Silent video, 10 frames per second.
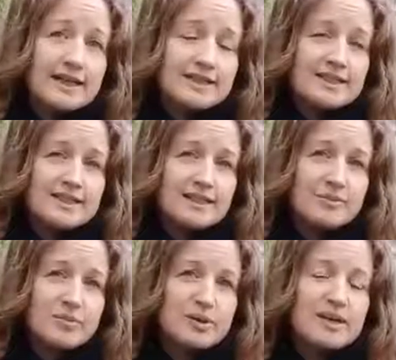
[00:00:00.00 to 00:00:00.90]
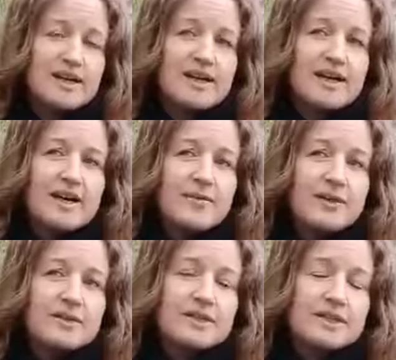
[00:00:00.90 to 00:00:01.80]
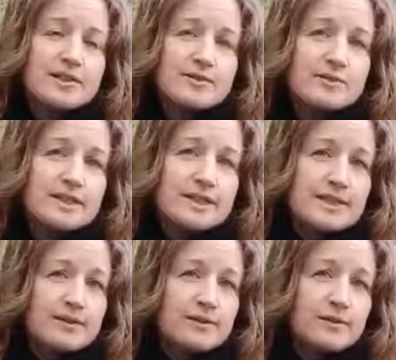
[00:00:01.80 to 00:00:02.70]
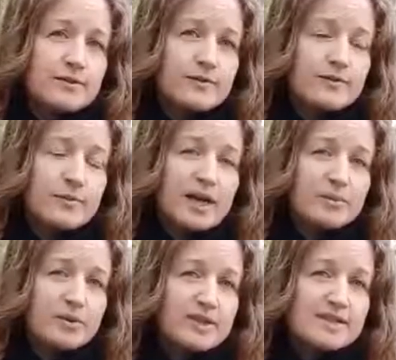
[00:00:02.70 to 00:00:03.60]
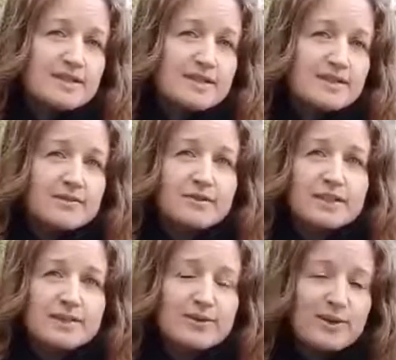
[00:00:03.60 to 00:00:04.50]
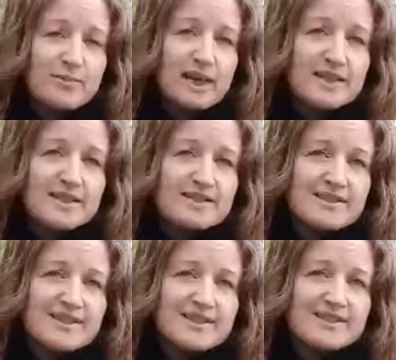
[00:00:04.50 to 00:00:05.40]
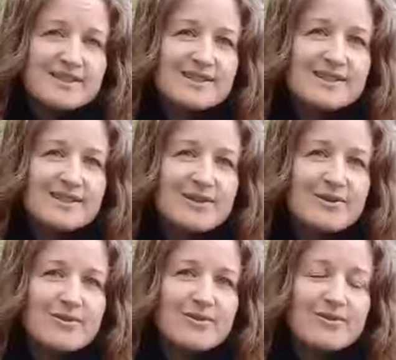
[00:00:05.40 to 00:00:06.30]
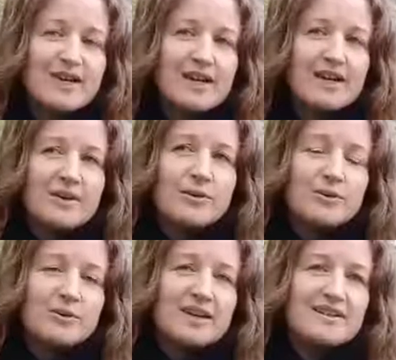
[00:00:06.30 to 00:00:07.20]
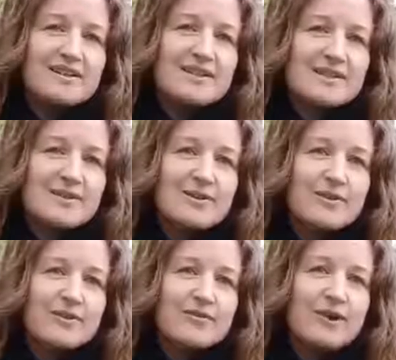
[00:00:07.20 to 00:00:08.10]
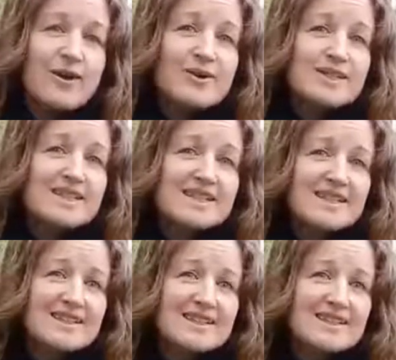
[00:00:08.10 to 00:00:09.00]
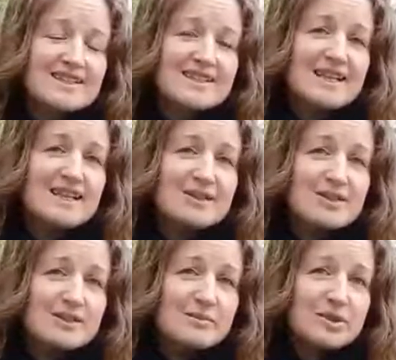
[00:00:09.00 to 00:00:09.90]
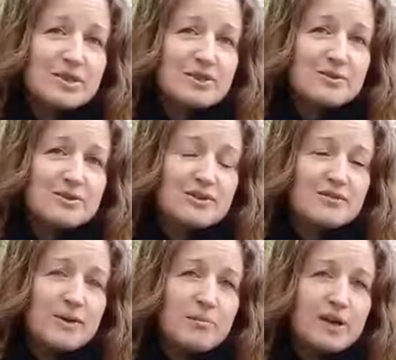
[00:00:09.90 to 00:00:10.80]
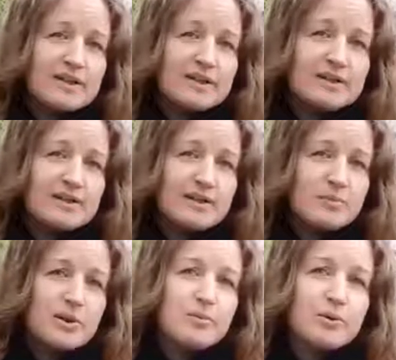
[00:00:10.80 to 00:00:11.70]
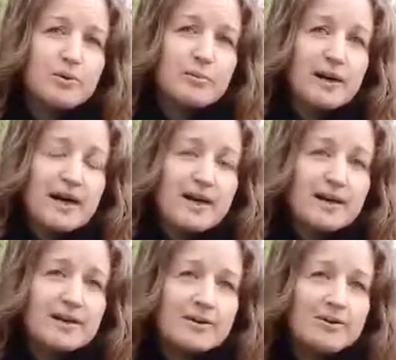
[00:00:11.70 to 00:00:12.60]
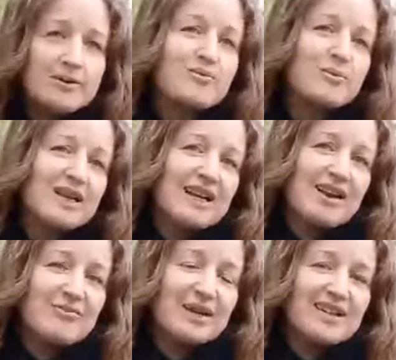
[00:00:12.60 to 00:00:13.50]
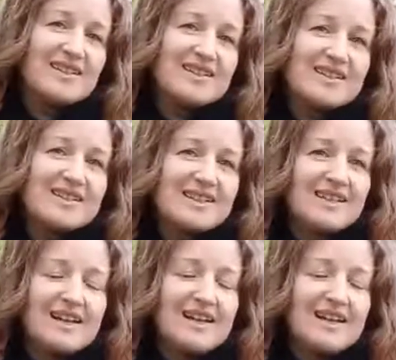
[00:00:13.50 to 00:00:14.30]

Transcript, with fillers: landscape and there are stories of black presence, of Victorian plant hunters, of all kinds of lost and illegitimate children of empire who've been brought back or who've been left behind.